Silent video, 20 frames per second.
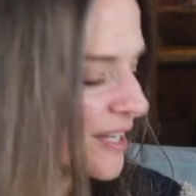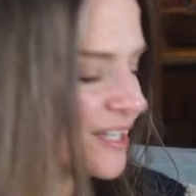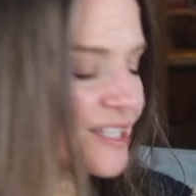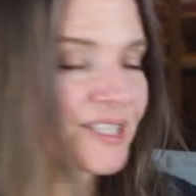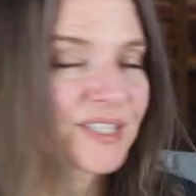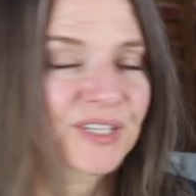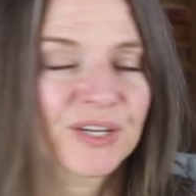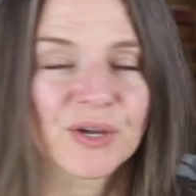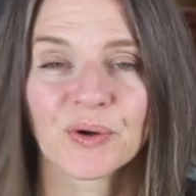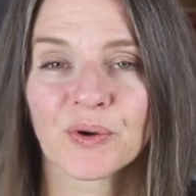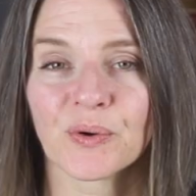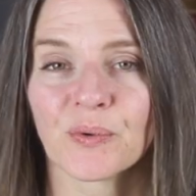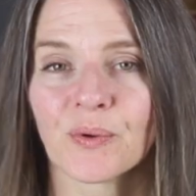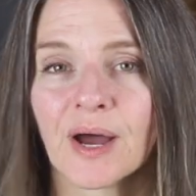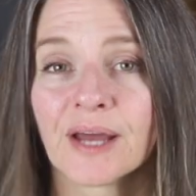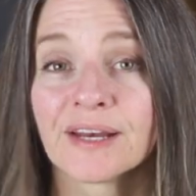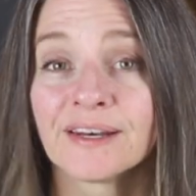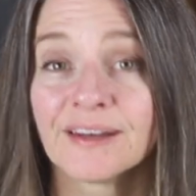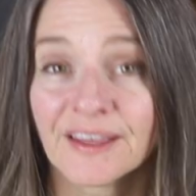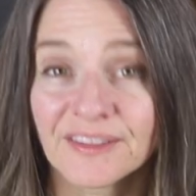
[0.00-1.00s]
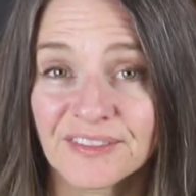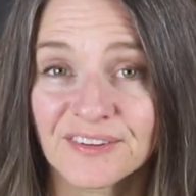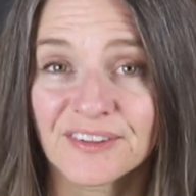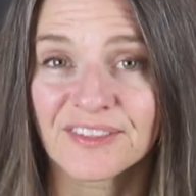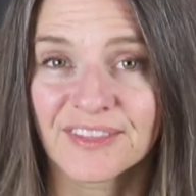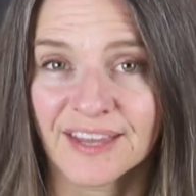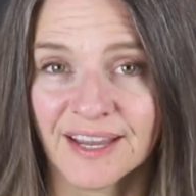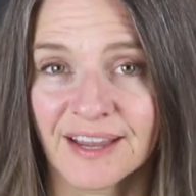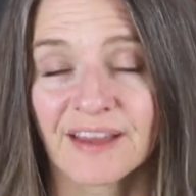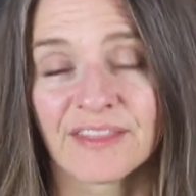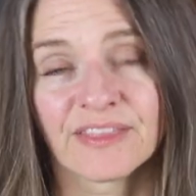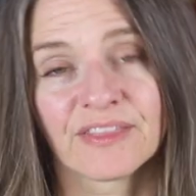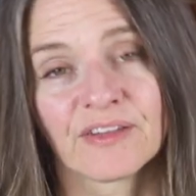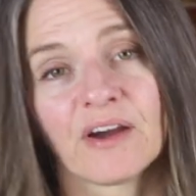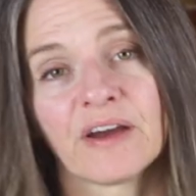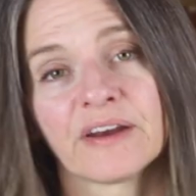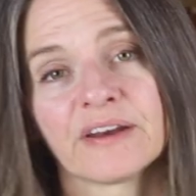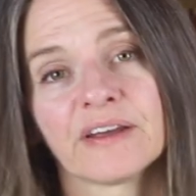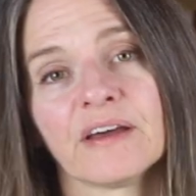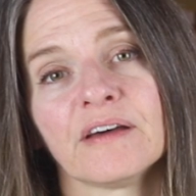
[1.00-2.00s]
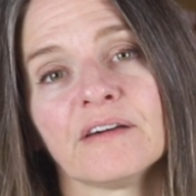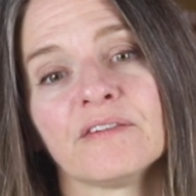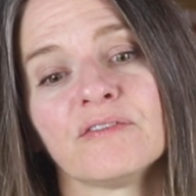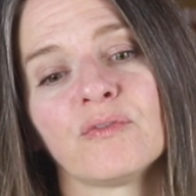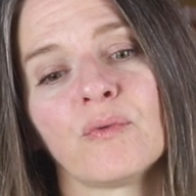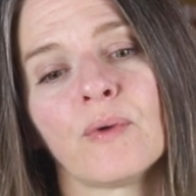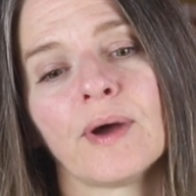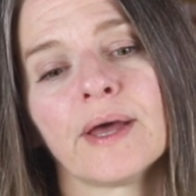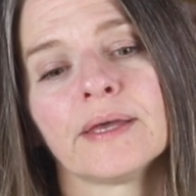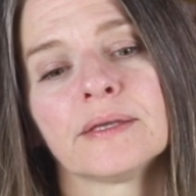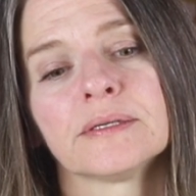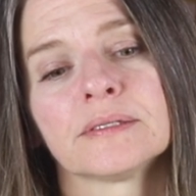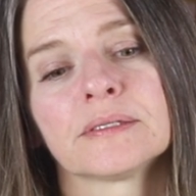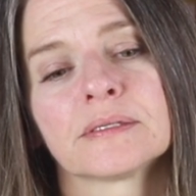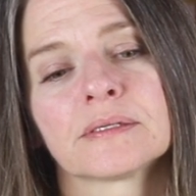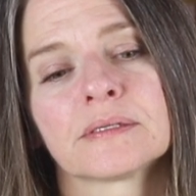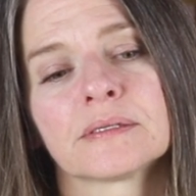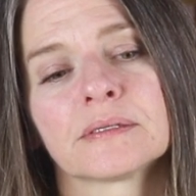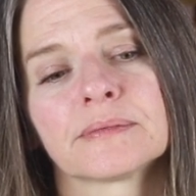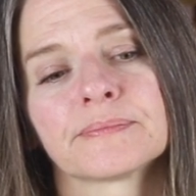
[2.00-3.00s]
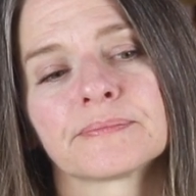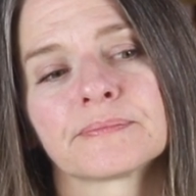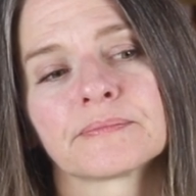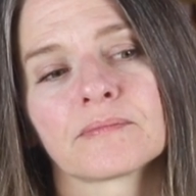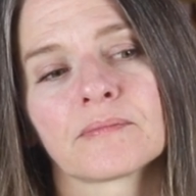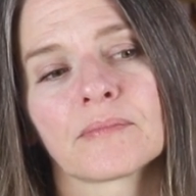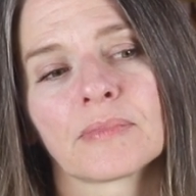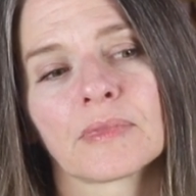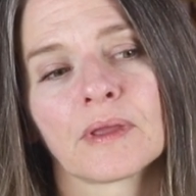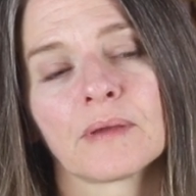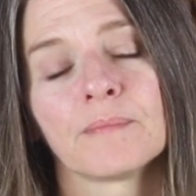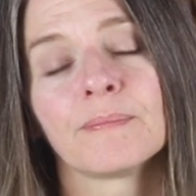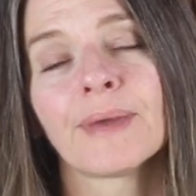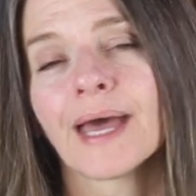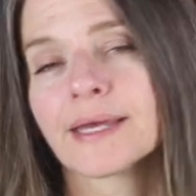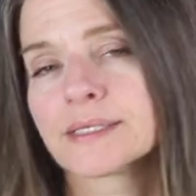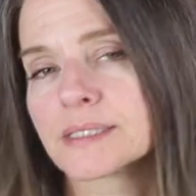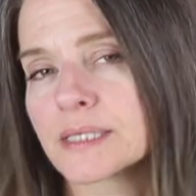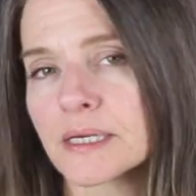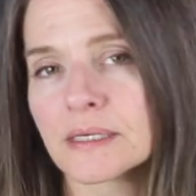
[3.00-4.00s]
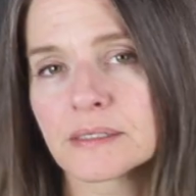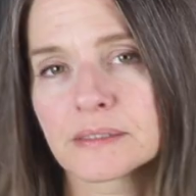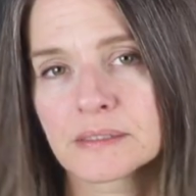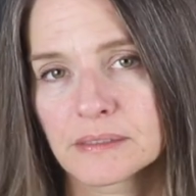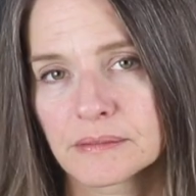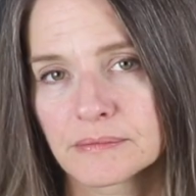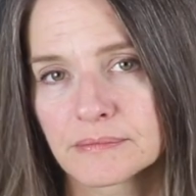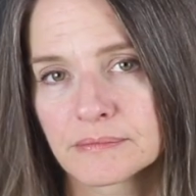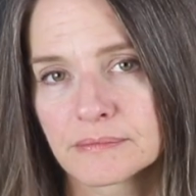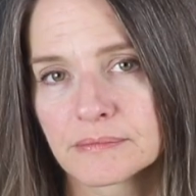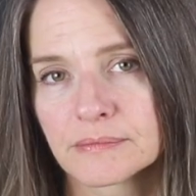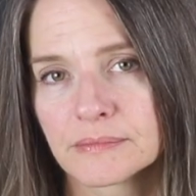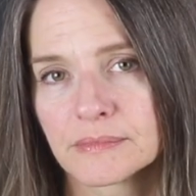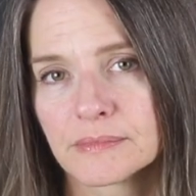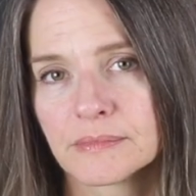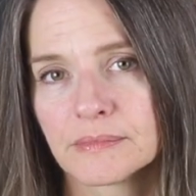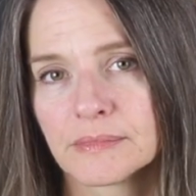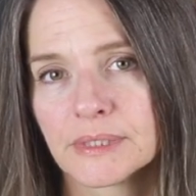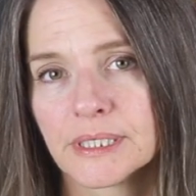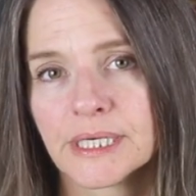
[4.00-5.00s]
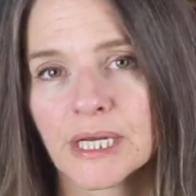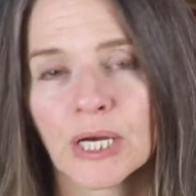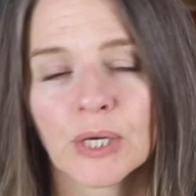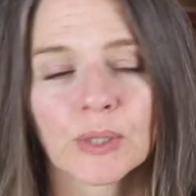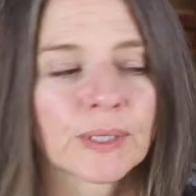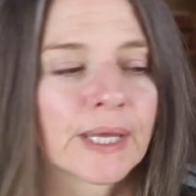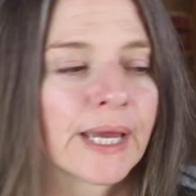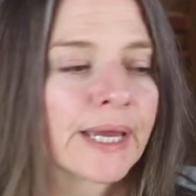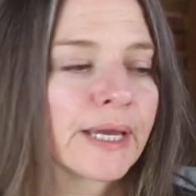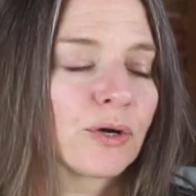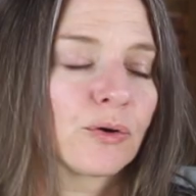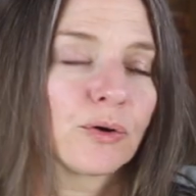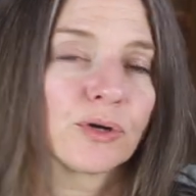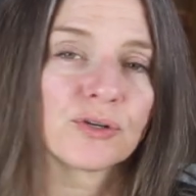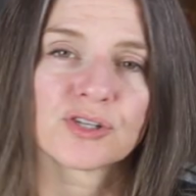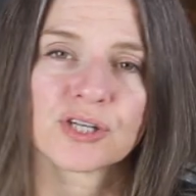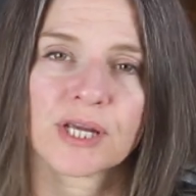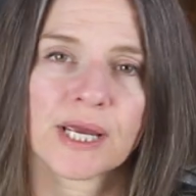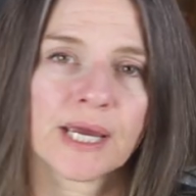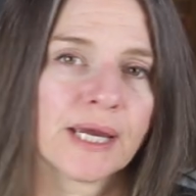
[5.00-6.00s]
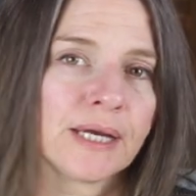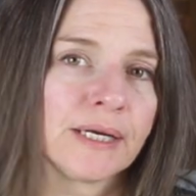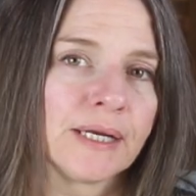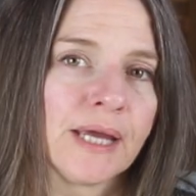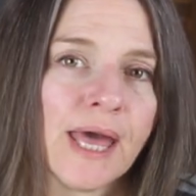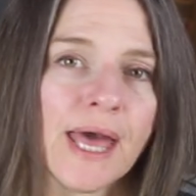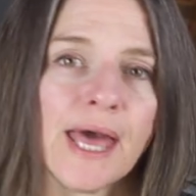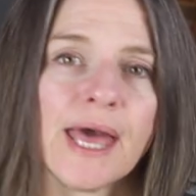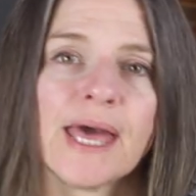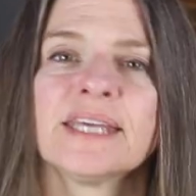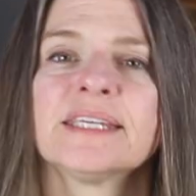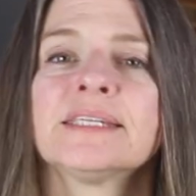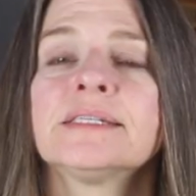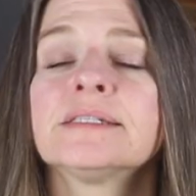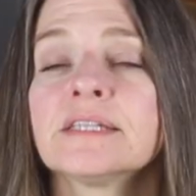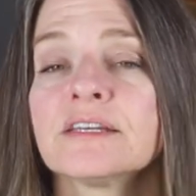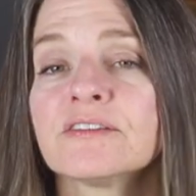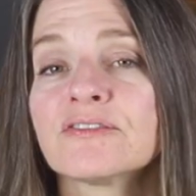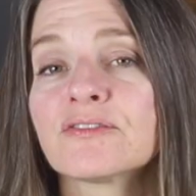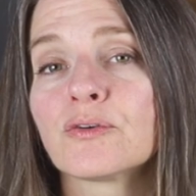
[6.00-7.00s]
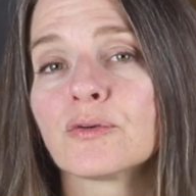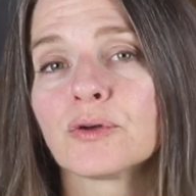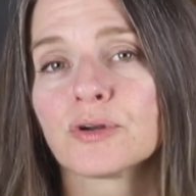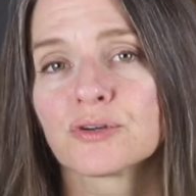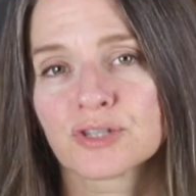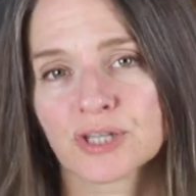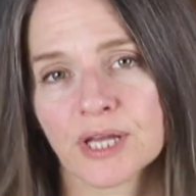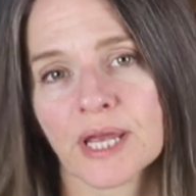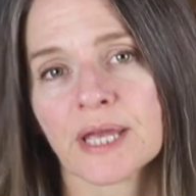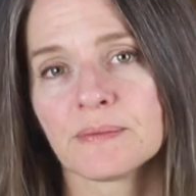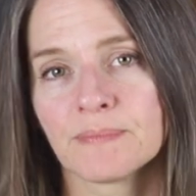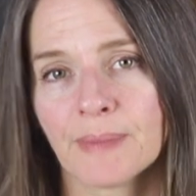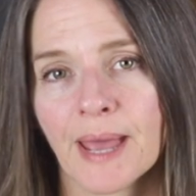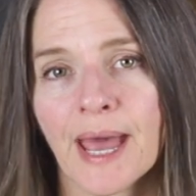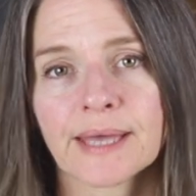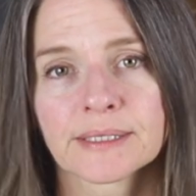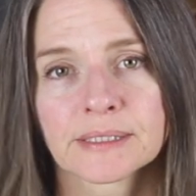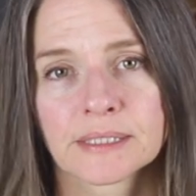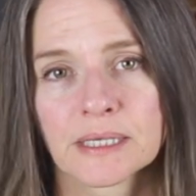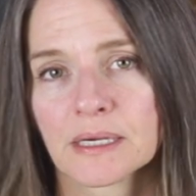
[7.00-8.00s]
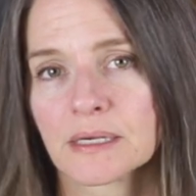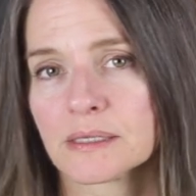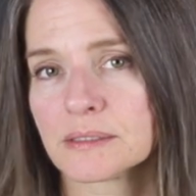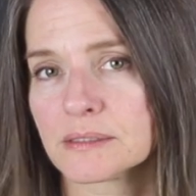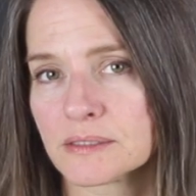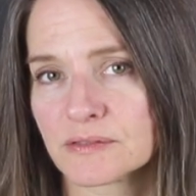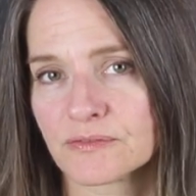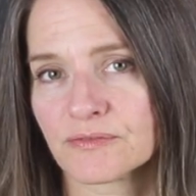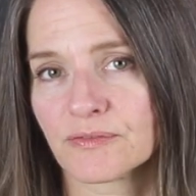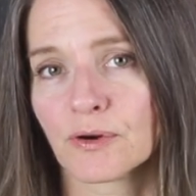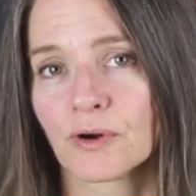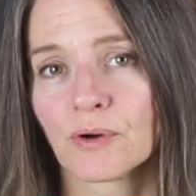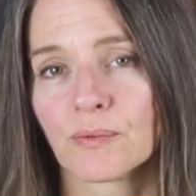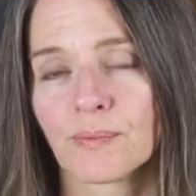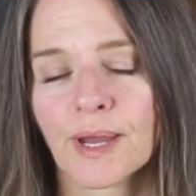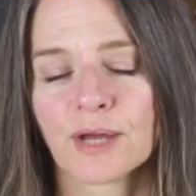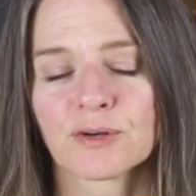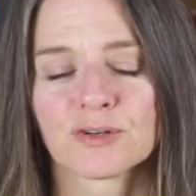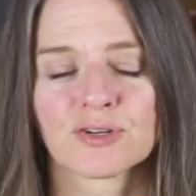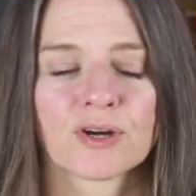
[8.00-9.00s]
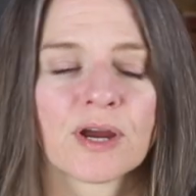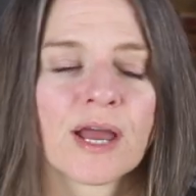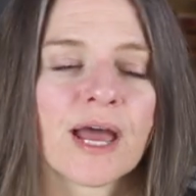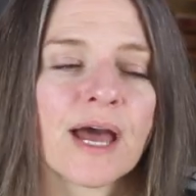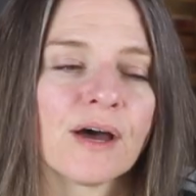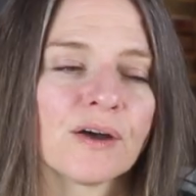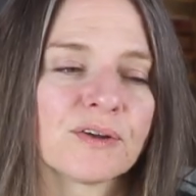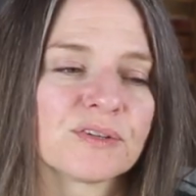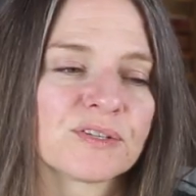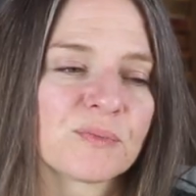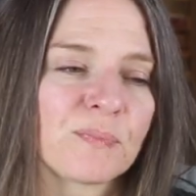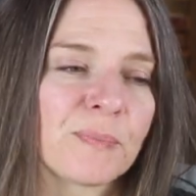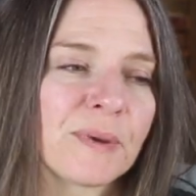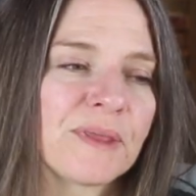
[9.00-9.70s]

So another thing I thought of was baskets, you know, like crocheted, stiff crocheted baskets for around your house.